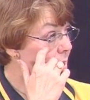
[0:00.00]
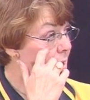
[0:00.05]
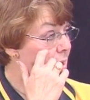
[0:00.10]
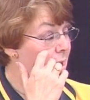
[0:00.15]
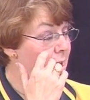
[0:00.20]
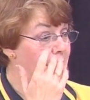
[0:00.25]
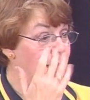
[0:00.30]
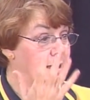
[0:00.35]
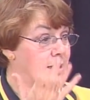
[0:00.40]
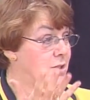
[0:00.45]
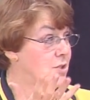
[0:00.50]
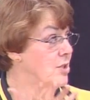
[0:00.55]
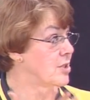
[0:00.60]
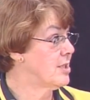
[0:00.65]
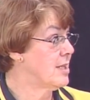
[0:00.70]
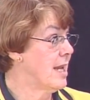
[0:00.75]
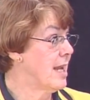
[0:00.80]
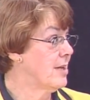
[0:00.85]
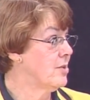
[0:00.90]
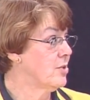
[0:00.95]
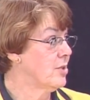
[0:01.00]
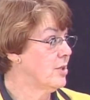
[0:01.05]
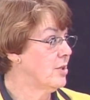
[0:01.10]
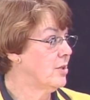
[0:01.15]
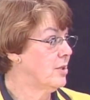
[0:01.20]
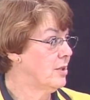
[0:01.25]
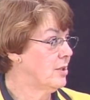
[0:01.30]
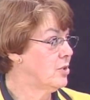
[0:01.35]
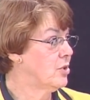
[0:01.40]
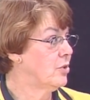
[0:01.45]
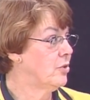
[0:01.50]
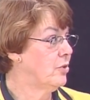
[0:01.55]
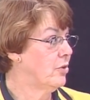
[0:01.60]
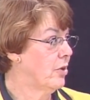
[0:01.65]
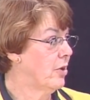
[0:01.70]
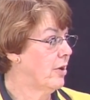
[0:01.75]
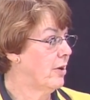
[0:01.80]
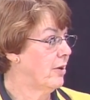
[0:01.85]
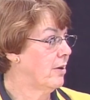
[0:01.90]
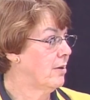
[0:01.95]
And it's just naturally going to turn
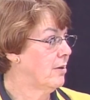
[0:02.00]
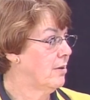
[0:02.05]
dark.